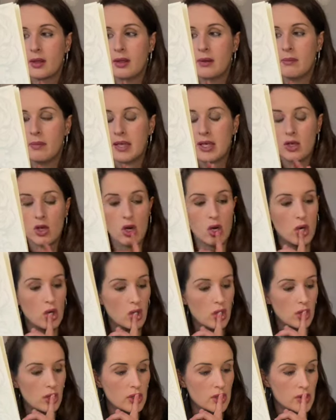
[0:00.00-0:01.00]

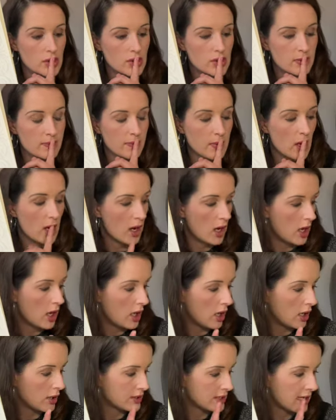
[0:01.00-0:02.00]
Because
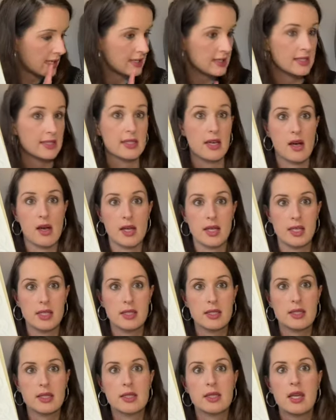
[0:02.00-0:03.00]
Art and
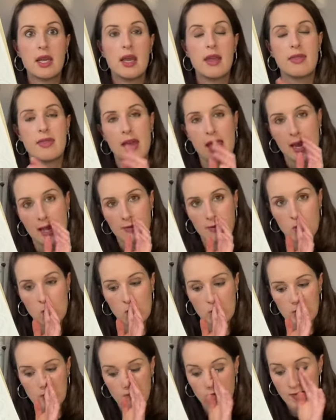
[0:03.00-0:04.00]
Designs, they have got a
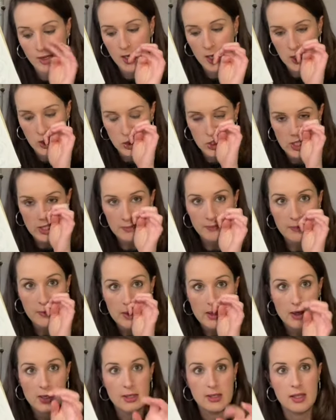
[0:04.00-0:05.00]
conversion.
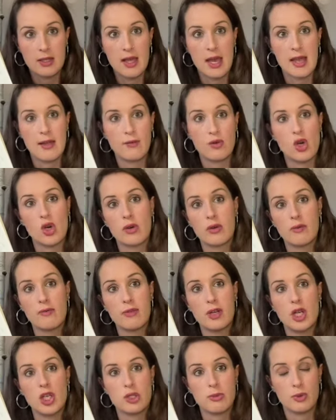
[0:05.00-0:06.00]
So they have got a
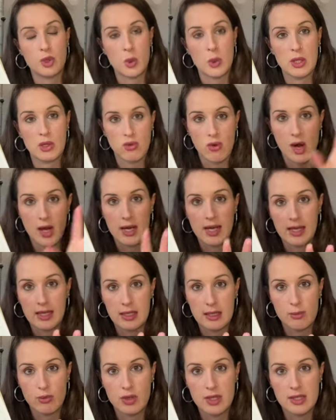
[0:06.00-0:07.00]
conversion between Granite and
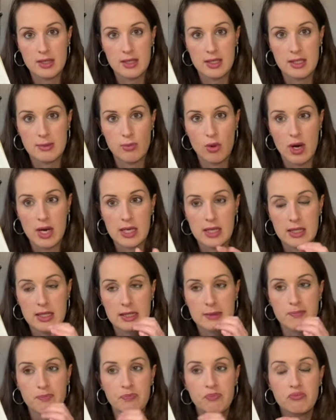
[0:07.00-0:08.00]
the Princess Braids.
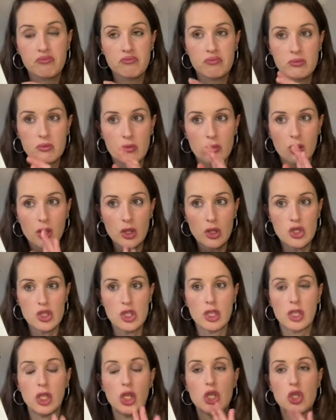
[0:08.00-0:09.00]
So
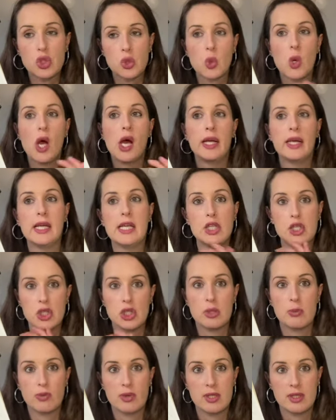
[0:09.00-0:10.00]
I'm going to try and do the
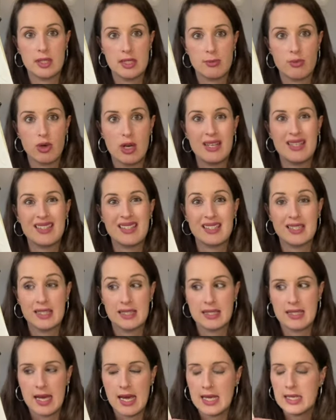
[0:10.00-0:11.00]
Princess Braids
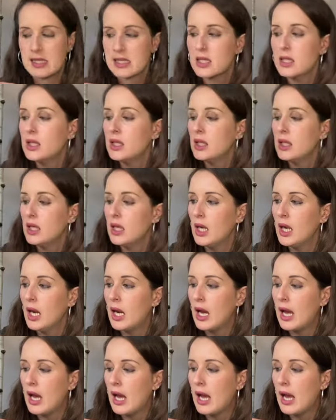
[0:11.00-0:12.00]
instead.
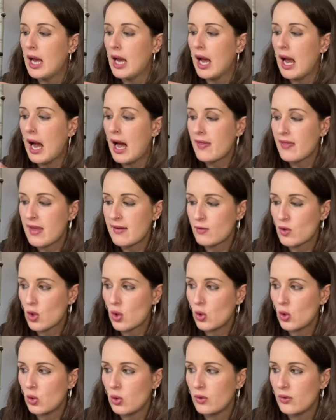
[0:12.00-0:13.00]
And they've
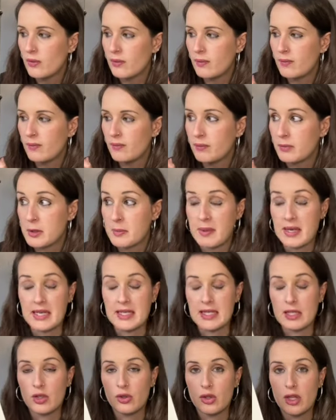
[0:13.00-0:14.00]
got the
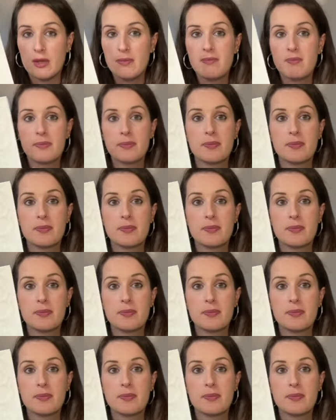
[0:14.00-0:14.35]
beading on them.